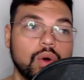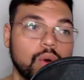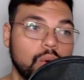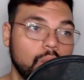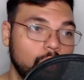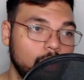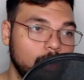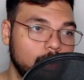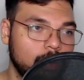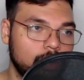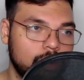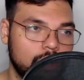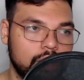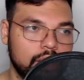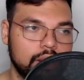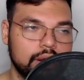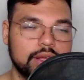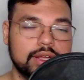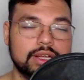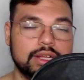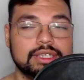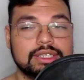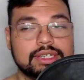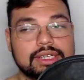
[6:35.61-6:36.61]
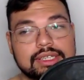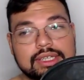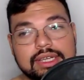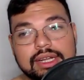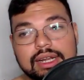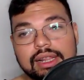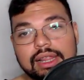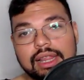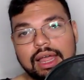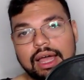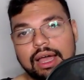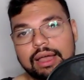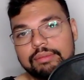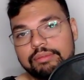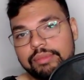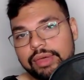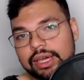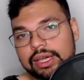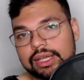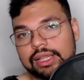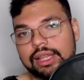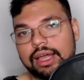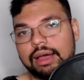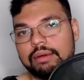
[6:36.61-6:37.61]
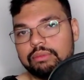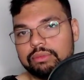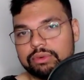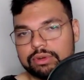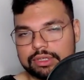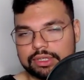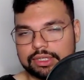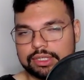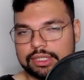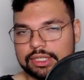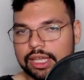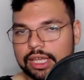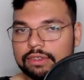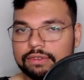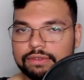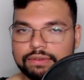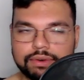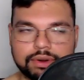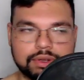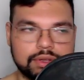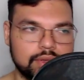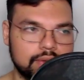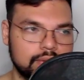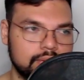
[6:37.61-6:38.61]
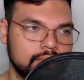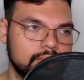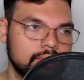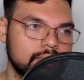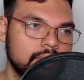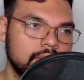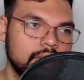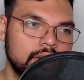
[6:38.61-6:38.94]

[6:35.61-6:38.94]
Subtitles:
Or does it make a lot more sense for you